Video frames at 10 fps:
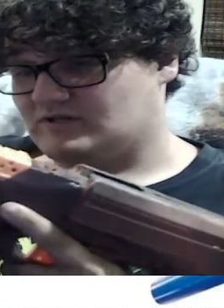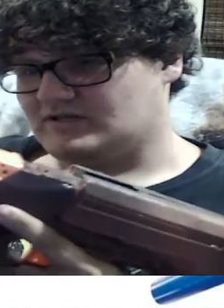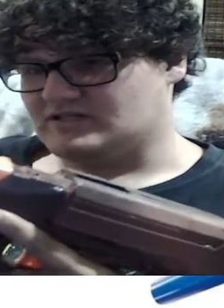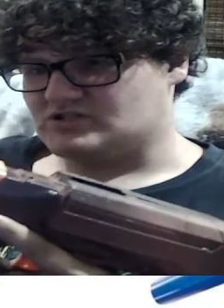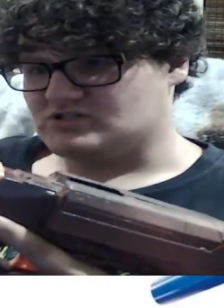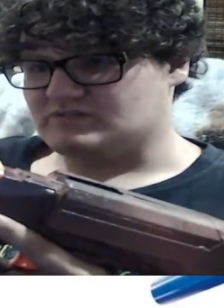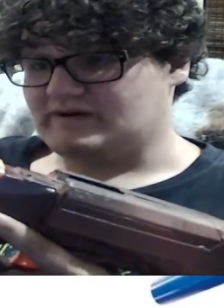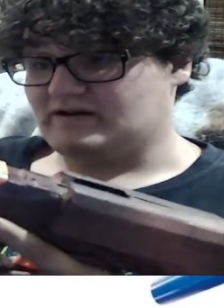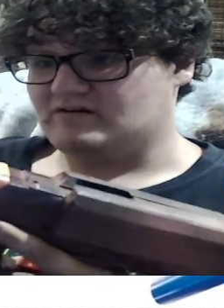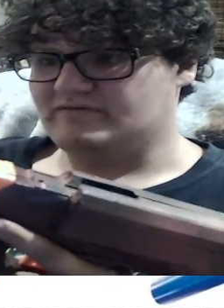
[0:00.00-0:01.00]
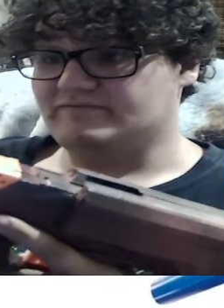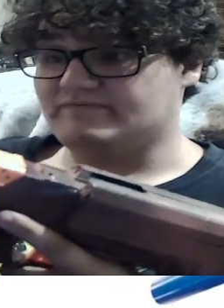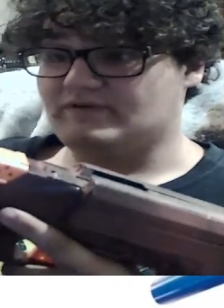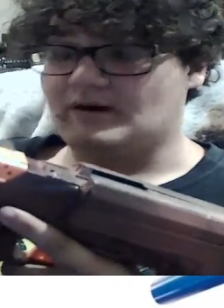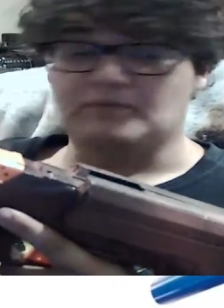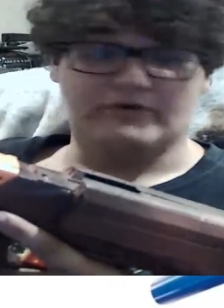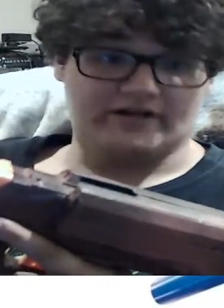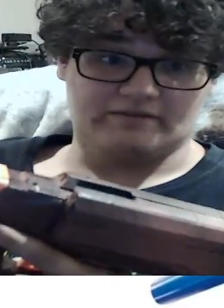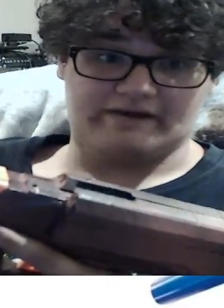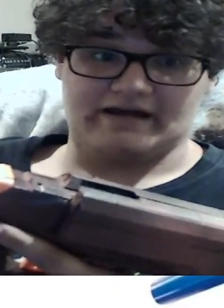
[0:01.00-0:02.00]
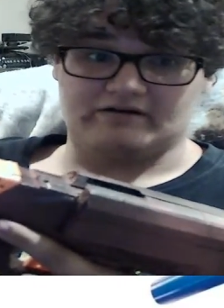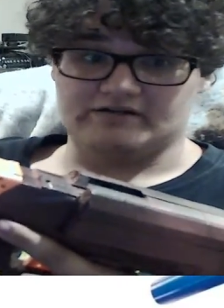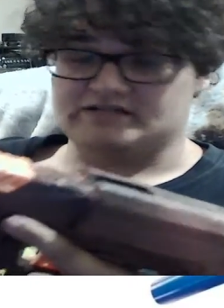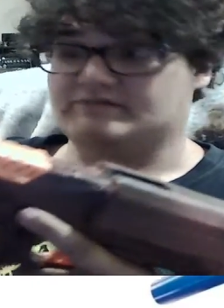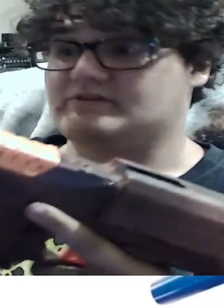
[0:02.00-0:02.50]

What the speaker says: It's just a matter of upgrading the batteries and everything